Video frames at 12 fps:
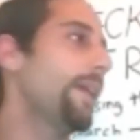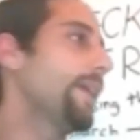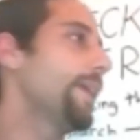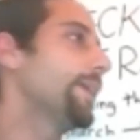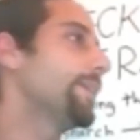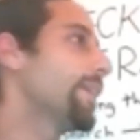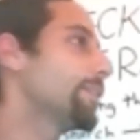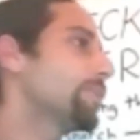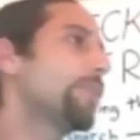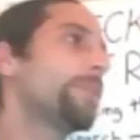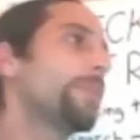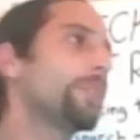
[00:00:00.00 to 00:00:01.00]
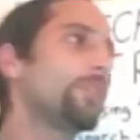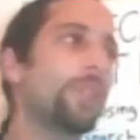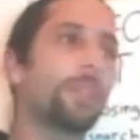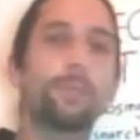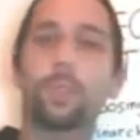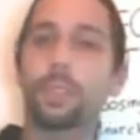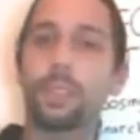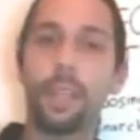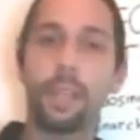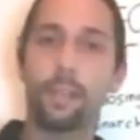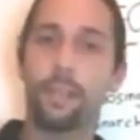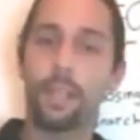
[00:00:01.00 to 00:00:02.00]
and that's pretty much it for
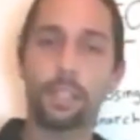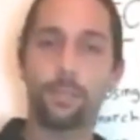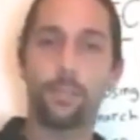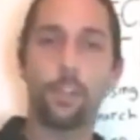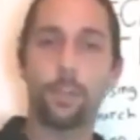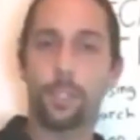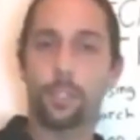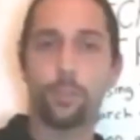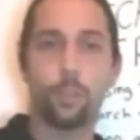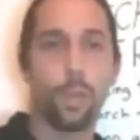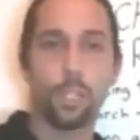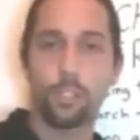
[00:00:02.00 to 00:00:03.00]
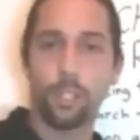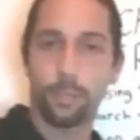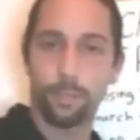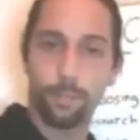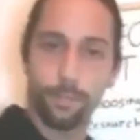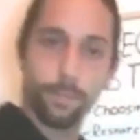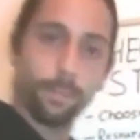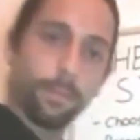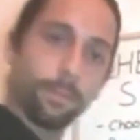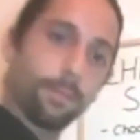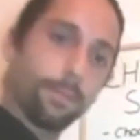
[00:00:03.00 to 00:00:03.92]
today. Thanks very much for watching.